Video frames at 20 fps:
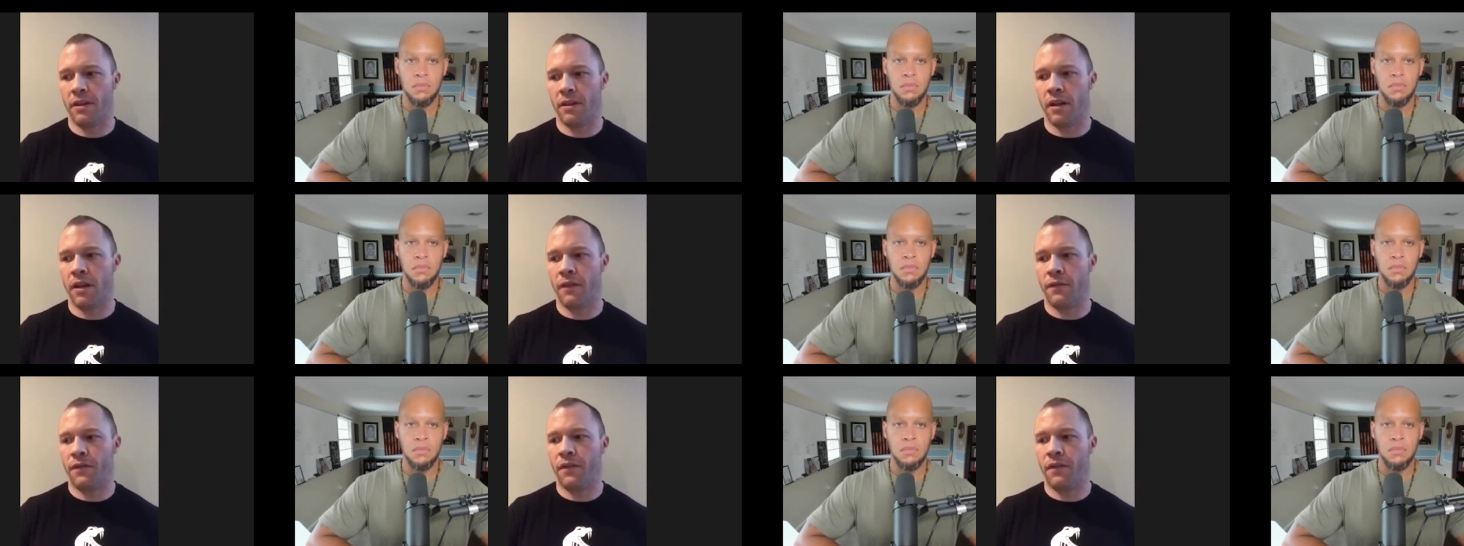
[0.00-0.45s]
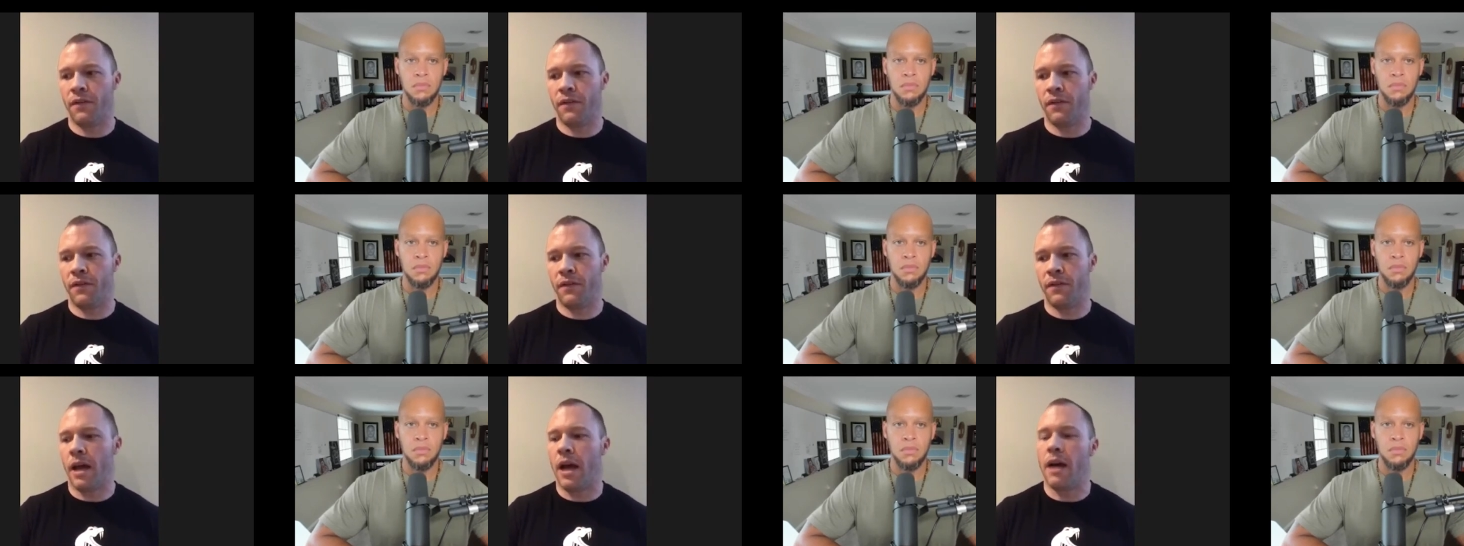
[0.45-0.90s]
Speaker 1: if they
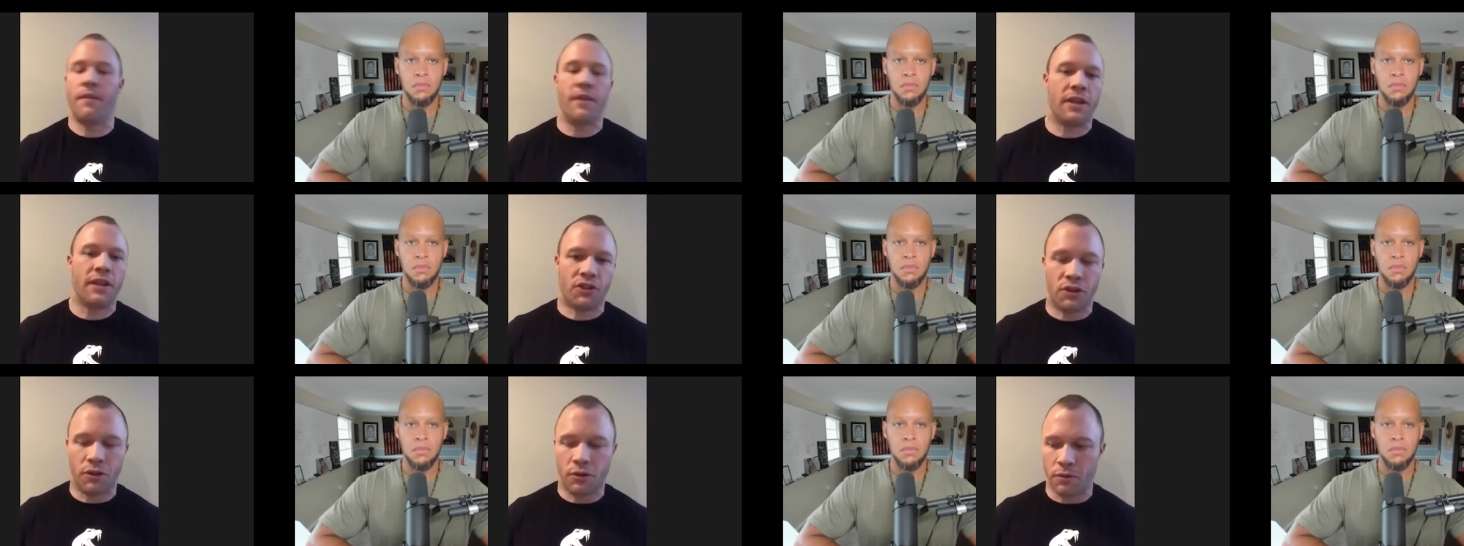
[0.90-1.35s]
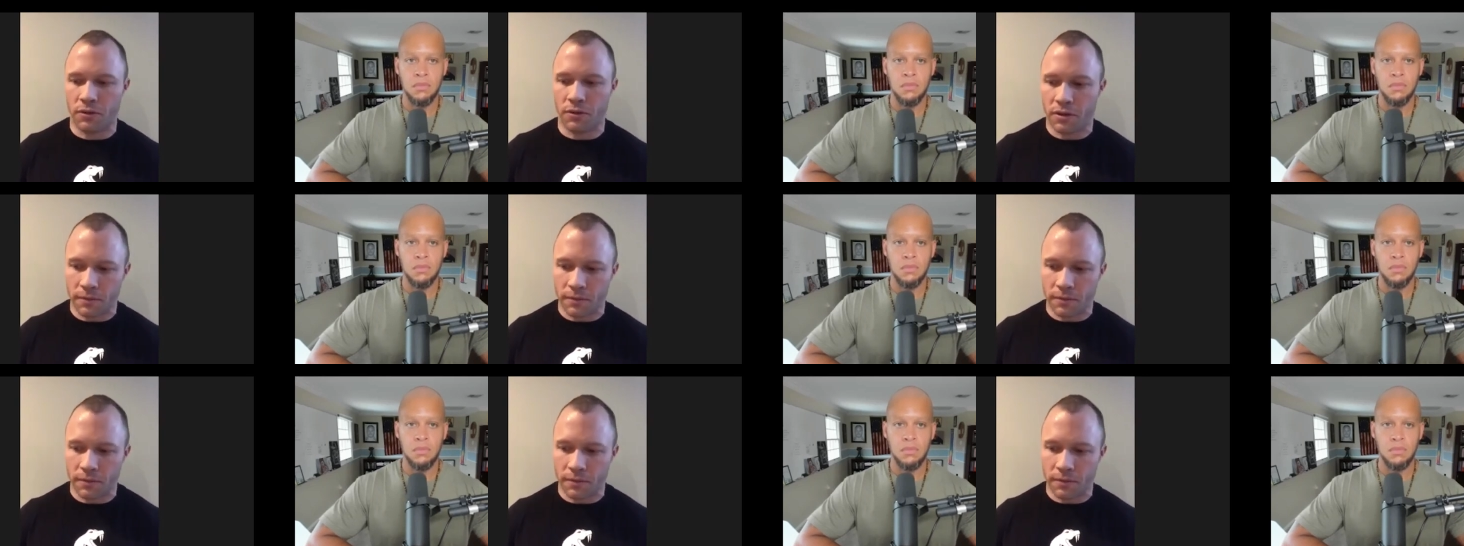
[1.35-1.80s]
start to have issues,
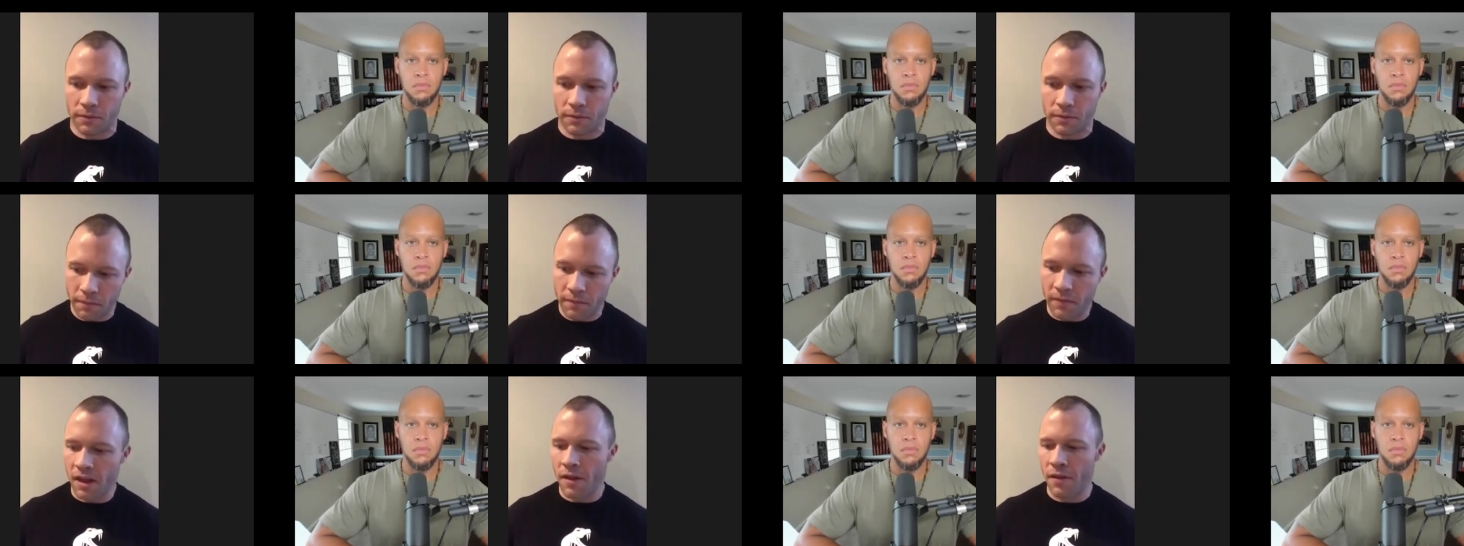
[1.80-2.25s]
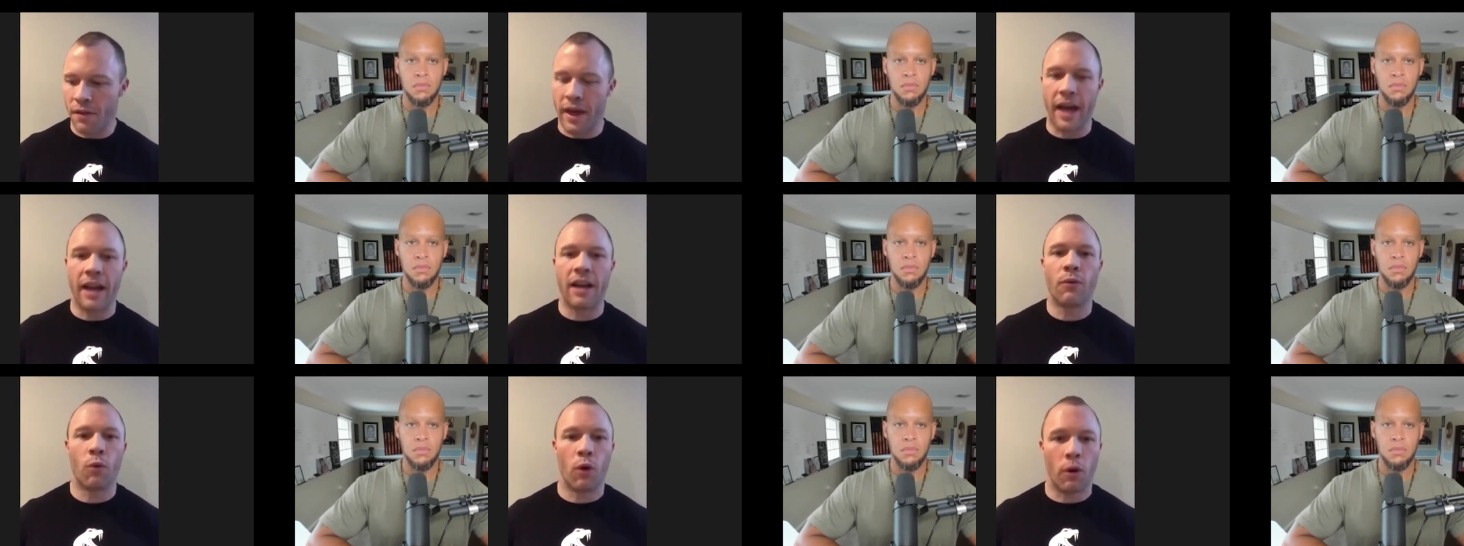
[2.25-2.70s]

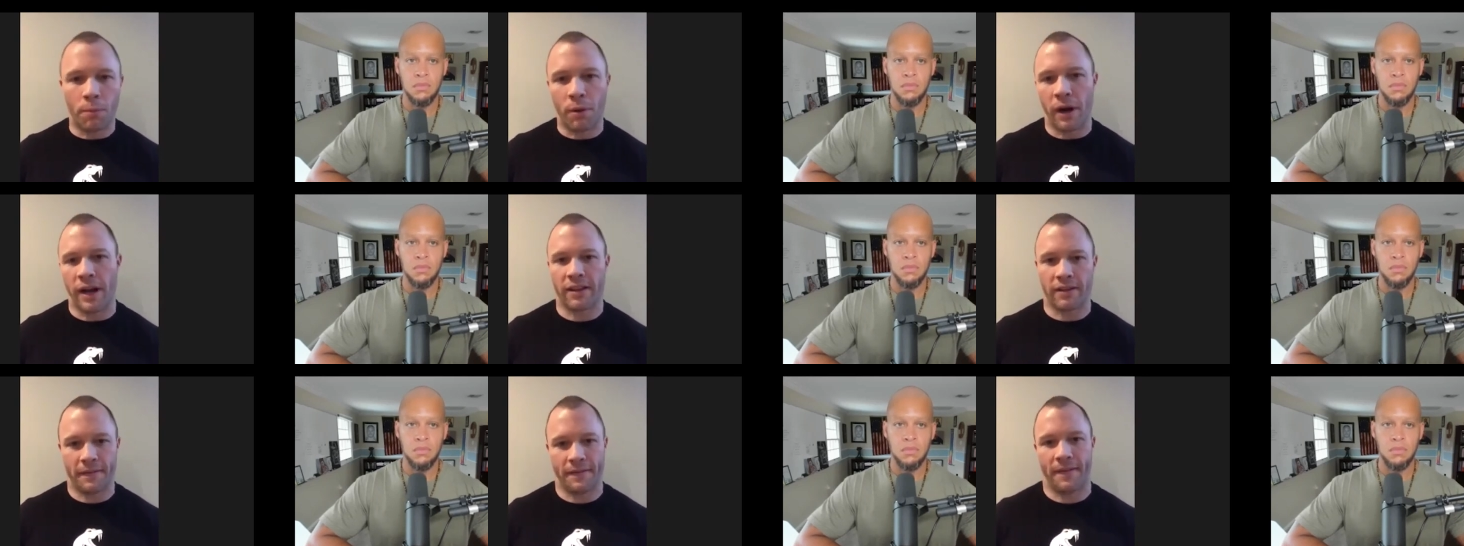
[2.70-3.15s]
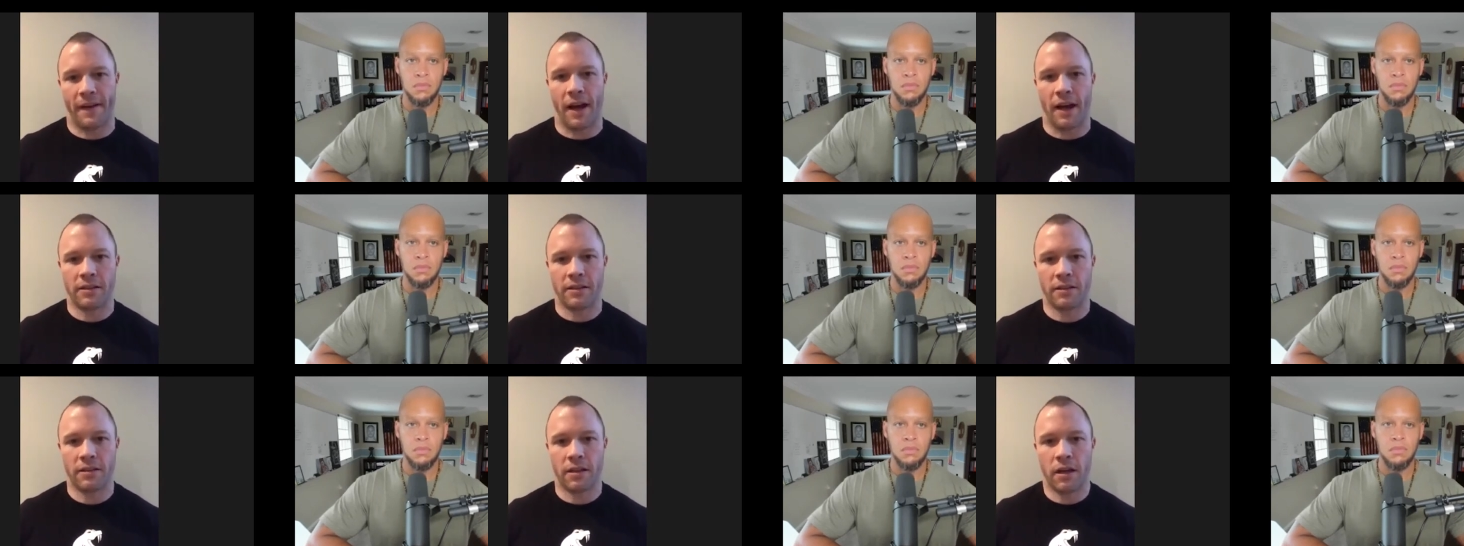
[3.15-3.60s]
then we'll break the
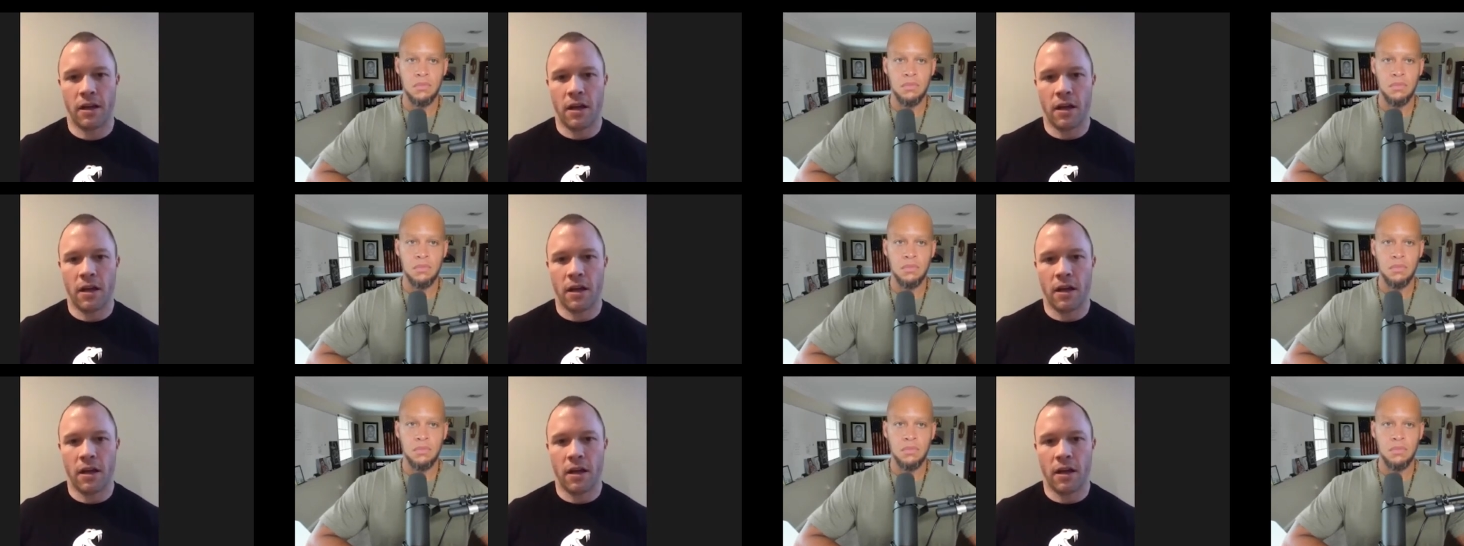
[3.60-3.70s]
fast.